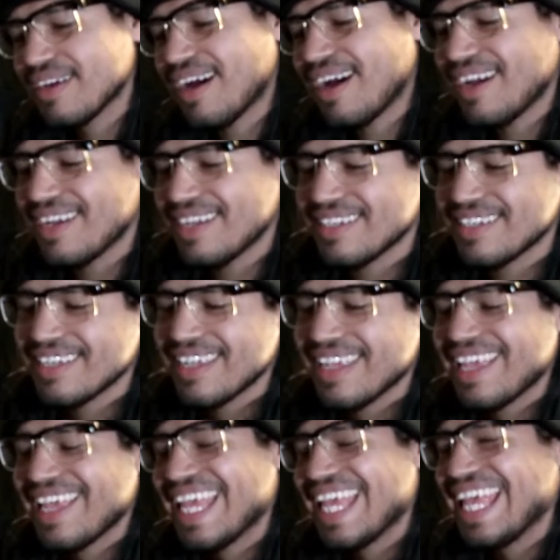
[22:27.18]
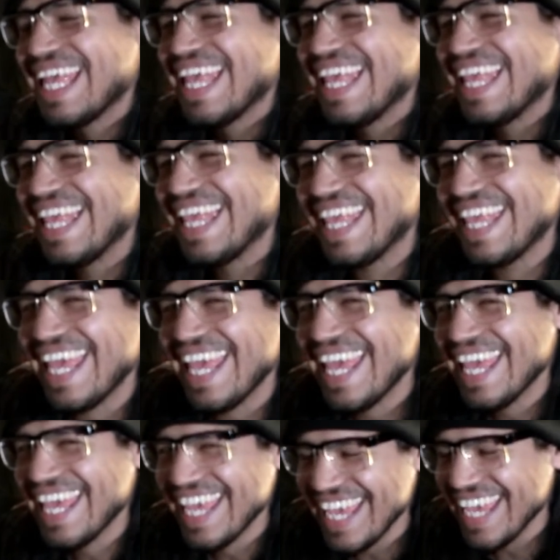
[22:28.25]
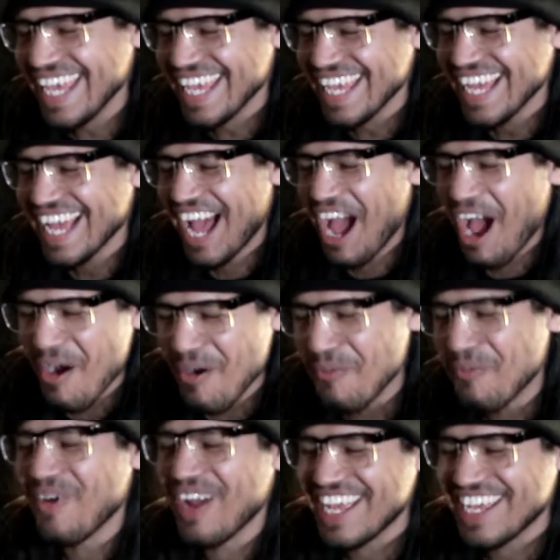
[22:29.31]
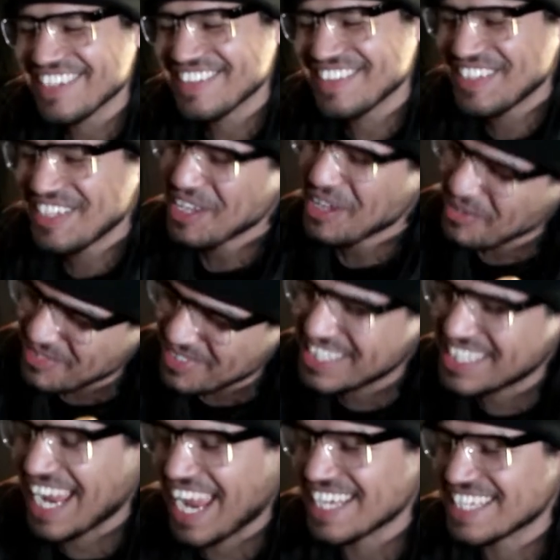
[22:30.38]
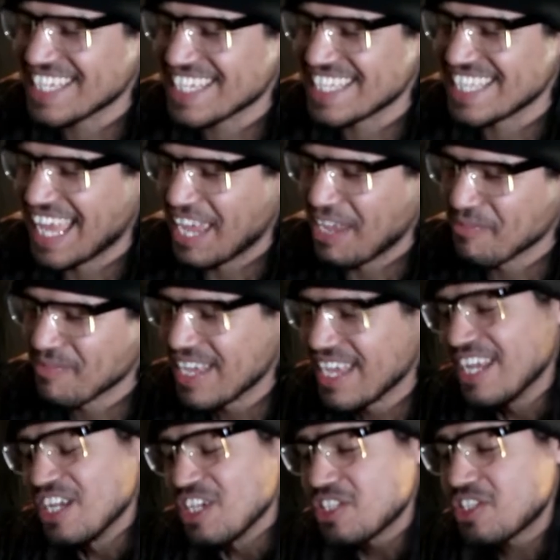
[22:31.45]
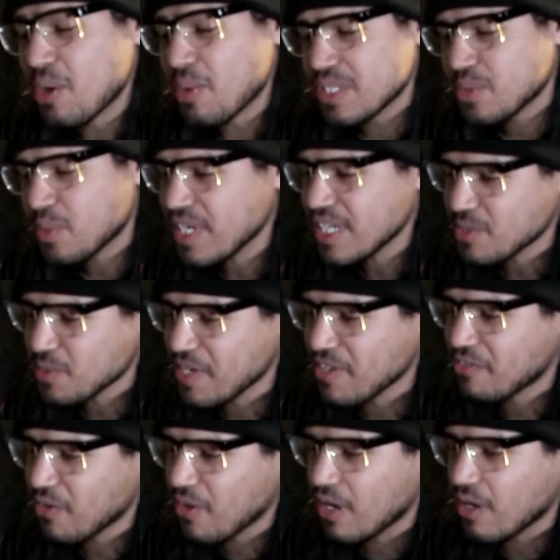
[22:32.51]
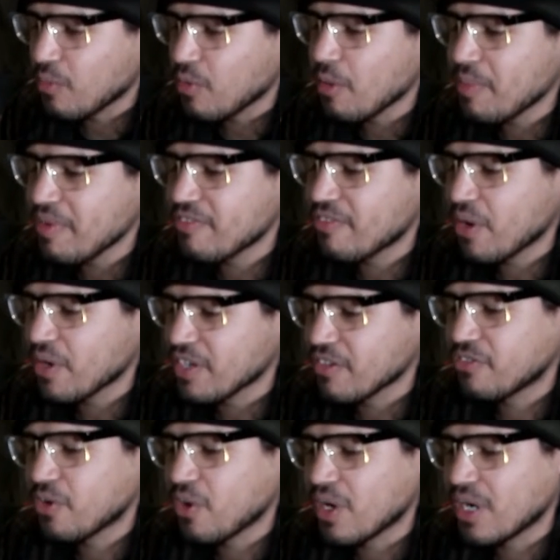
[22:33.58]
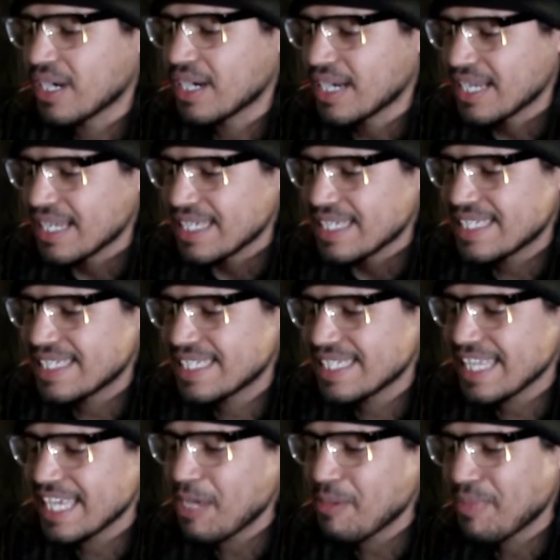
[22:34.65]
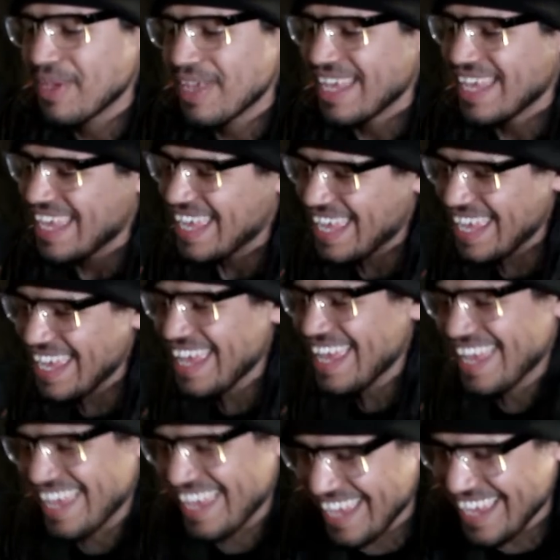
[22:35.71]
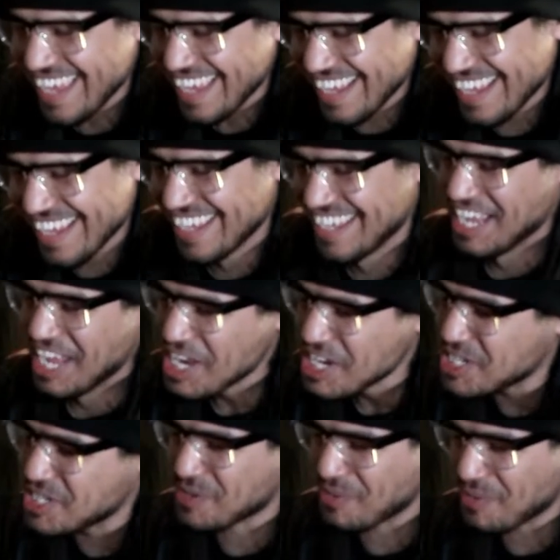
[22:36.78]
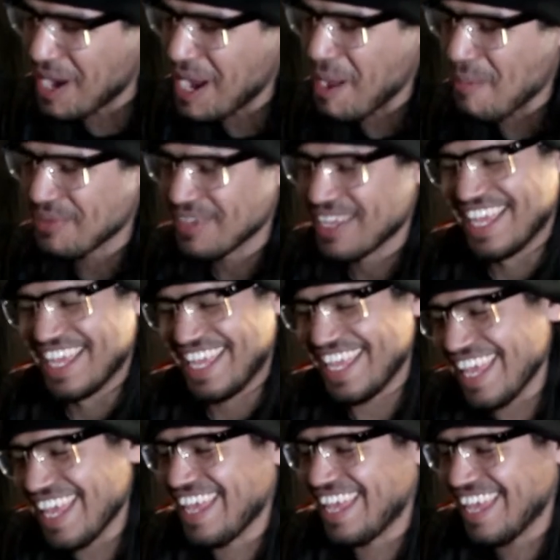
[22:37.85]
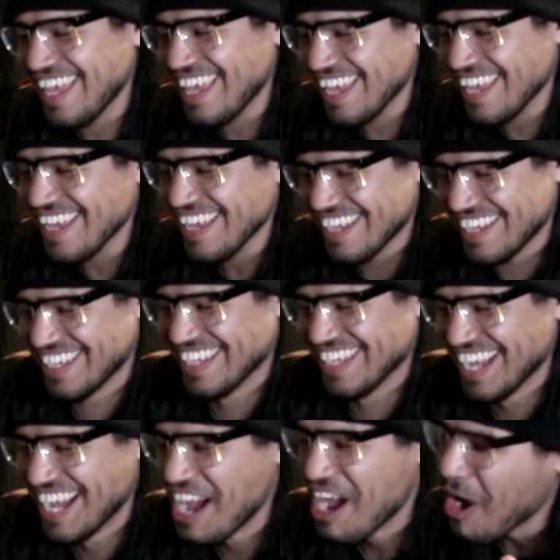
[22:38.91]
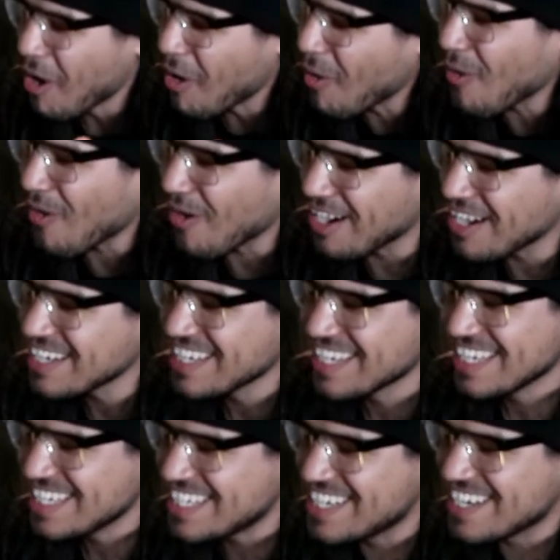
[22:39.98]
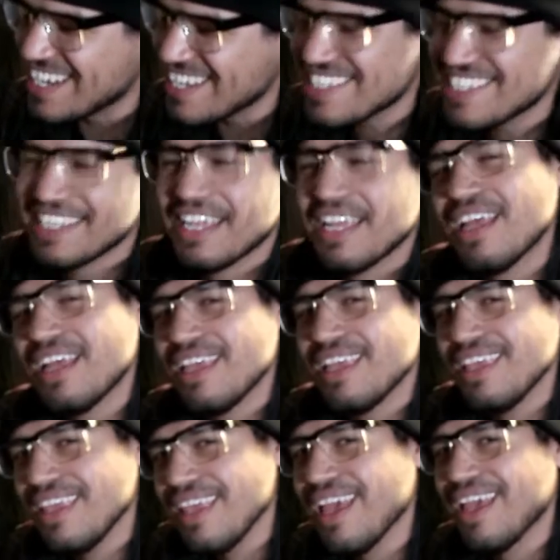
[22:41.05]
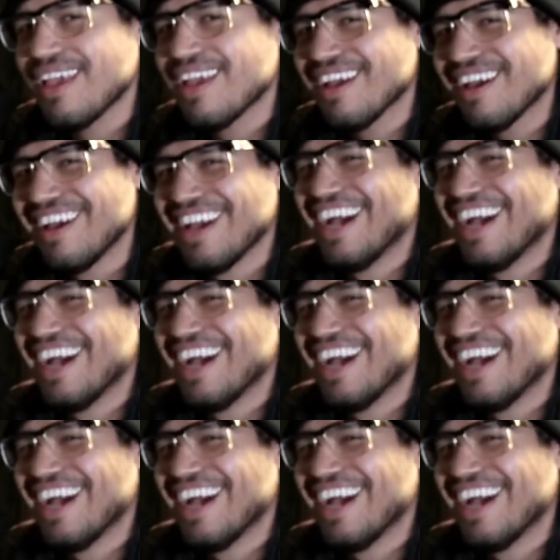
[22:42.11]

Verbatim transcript: Con yeehee. West changed his name. So in 2024, we'll be voting for Sleep Eehee, Trump Eehee, or just yeah. yeah.